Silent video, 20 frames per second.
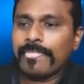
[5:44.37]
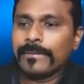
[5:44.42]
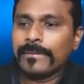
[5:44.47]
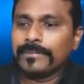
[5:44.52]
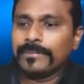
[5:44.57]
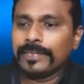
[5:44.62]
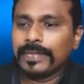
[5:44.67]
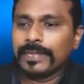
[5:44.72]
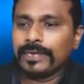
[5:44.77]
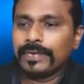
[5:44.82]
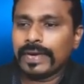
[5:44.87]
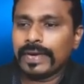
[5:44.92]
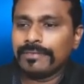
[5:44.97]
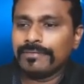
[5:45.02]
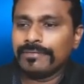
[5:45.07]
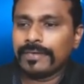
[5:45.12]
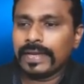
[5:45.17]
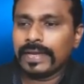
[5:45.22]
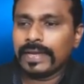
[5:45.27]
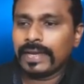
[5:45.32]

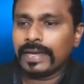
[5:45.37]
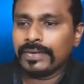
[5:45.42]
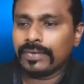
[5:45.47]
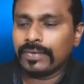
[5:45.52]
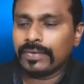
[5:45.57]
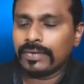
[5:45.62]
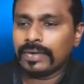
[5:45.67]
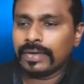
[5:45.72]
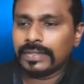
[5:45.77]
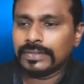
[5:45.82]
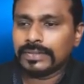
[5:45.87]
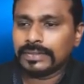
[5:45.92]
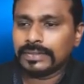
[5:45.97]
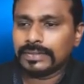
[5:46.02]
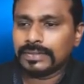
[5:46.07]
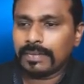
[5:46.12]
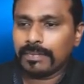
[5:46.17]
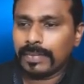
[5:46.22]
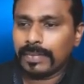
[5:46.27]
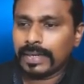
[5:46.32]
Wi-Fi icon has
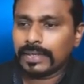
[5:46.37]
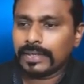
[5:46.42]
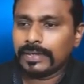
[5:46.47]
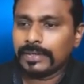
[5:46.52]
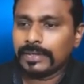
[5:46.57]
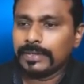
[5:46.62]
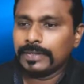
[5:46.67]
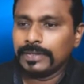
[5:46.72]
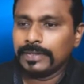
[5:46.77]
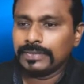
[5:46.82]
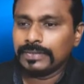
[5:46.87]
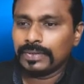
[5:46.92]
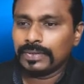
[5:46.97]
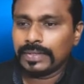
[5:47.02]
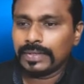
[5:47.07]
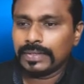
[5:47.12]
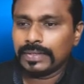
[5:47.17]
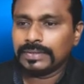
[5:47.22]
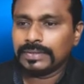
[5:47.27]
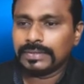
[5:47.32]
come back. So
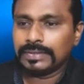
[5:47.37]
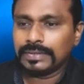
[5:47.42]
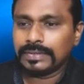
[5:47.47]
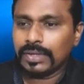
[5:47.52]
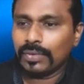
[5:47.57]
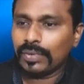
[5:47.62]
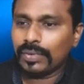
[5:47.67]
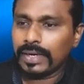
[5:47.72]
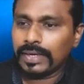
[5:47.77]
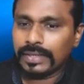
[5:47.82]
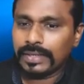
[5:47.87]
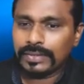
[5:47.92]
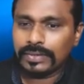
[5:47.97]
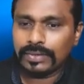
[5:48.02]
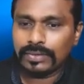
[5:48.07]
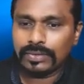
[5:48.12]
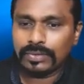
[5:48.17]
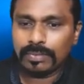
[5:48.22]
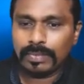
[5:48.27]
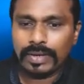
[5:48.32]
it is now
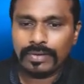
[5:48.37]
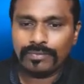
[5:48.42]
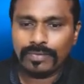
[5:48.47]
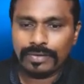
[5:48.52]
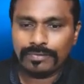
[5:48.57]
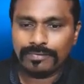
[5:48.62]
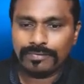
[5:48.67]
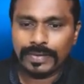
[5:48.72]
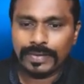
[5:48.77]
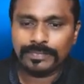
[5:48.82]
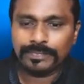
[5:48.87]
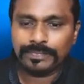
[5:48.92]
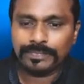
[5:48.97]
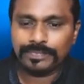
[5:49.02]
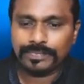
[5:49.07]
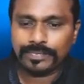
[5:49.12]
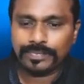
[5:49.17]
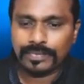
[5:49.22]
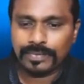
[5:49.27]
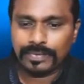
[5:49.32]
connected to my Wi-Fi.
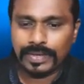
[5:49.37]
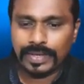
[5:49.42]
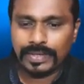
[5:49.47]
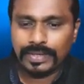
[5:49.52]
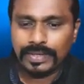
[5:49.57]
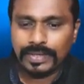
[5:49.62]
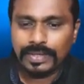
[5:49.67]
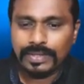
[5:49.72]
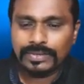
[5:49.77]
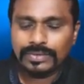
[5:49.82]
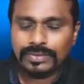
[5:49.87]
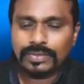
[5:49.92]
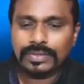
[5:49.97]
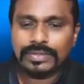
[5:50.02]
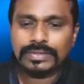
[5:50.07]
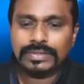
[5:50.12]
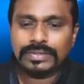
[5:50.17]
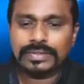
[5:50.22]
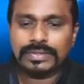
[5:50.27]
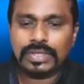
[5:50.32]
Okay, so
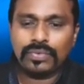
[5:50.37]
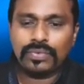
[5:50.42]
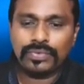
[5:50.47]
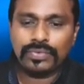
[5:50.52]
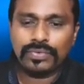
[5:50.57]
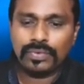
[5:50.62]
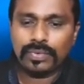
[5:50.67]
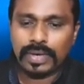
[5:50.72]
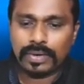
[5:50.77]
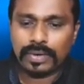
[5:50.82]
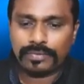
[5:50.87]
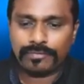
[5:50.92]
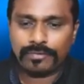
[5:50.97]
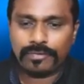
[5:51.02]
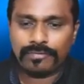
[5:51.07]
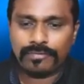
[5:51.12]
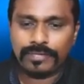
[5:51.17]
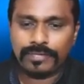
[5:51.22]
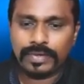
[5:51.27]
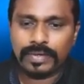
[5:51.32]
this is how you can
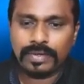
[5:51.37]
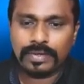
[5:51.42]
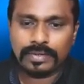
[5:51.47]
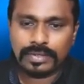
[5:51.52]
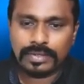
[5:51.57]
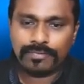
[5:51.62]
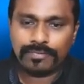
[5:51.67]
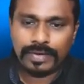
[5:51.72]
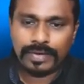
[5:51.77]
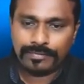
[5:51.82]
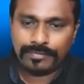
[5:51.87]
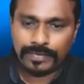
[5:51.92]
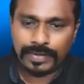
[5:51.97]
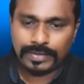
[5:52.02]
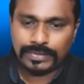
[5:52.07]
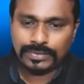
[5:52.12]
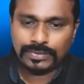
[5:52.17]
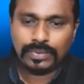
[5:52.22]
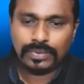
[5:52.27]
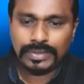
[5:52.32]
configure the
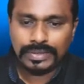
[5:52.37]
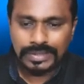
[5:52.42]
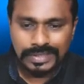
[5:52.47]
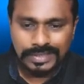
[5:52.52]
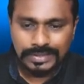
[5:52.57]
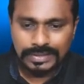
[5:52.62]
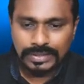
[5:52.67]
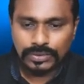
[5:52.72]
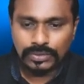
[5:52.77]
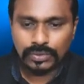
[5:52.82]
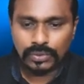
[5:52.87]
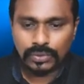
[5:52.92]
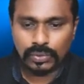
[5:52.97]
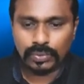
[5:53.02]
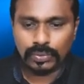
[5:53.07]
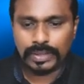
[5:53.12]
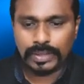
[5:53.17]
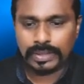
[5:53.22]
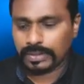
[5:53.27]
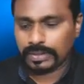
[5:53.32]
Wi-Fi. So it's easy to
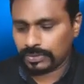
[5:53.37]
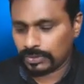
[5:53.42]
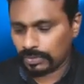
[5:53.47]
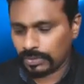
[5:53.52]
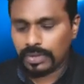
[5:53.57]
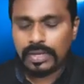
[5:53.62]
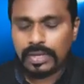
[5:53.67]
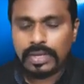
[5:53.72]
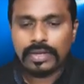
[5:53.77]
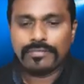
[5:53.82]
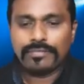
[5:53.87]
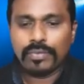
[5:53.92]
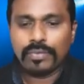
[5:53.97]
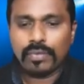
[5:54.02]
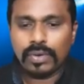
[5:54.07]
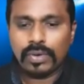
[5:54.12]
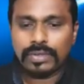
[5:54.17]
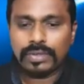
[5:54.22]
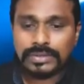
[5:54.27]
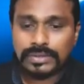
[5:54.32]
do it. So if you
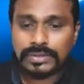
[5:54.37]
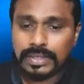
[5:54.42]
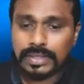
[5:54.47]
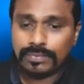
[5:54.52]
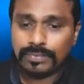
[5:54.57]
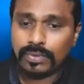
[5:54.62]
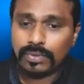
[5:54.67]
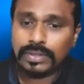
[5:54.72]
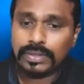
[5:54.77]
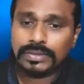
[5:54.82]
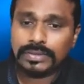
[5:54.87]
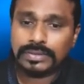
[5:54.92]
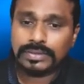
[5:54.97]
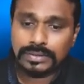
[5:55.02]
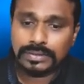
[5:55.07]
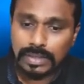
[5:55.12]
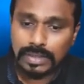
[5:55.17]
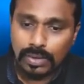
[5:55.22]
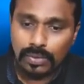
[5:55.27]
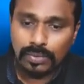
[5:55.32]
want to see what is
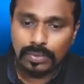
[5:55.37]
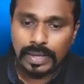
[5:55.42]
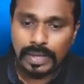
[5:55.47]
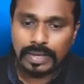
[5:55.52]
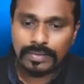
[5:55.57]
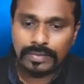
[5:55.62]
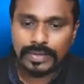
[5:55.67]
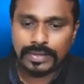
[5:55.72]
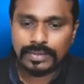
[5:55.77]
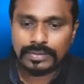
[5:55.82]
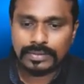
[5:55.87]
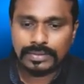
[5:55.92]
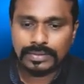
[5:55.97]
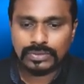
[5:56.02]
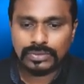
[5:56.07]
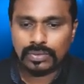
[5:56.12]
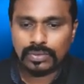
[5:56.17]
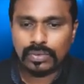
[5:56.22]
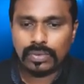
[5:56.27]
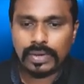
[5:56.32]
now having,
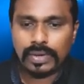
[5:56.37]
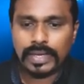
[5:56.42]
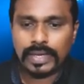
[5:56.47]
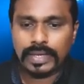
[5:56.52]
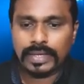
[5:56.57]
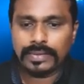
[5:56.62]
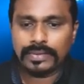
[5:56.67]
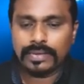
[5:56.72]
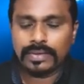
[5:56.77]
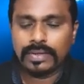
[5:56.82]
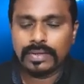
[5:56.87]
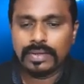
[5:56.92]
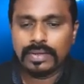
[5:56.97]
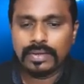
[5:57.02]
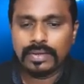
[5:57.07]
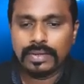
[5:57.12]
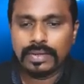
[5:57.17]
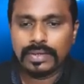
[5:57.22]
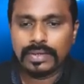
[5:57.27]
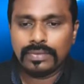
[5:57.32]
just go again.
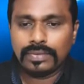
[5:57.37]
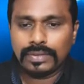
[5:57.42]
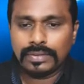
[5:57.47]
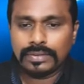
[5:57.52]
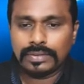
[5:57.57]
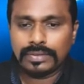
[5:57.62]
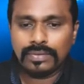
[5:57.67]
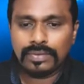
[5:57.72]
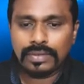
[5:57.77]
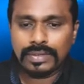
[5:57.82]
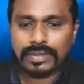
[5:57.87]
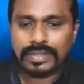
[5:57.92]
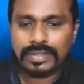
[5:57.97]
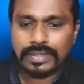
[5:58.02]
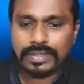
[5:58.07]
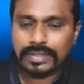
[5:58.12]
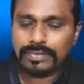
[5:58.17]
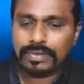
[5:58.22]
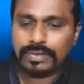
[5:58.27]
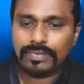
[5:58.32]
It will
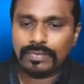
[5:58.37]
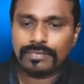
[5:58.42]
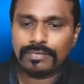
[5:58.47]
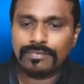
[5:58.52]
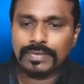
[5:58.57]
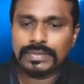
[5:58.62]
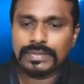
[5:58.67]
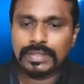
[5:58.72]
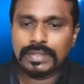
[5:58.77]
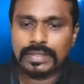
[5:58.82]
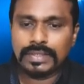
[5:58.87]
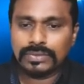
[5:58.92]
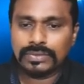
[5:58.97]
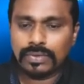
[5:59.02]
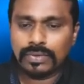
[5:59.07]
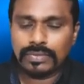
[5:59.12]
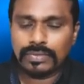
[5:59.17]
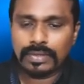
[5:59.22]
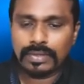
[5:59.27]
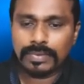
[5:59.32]
retrieve the Wi-Fi settings
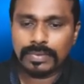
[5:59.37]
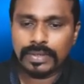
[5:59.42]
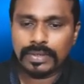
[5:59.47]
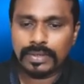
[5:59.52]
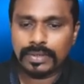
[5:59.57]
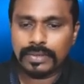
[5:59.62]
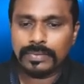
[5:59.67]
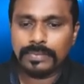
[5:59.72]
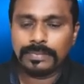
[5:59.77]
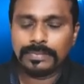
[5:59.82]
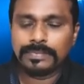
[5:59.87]
on the printer